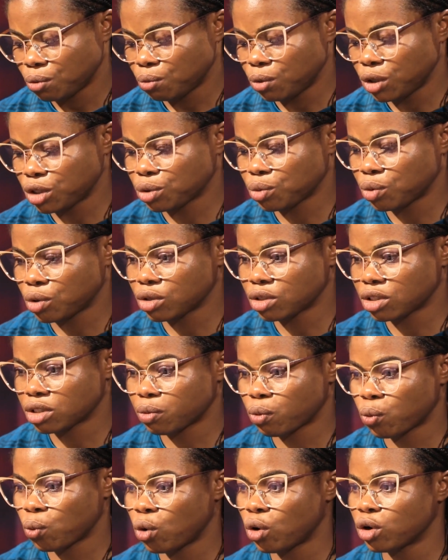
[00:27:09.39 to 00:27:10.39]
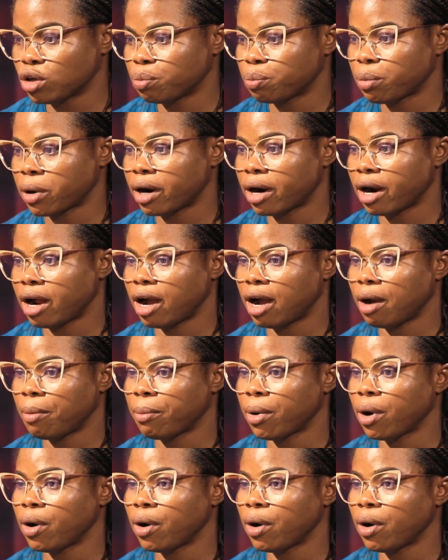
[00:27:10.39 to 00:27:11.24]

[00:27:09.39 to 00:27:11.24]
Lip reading: which was World Para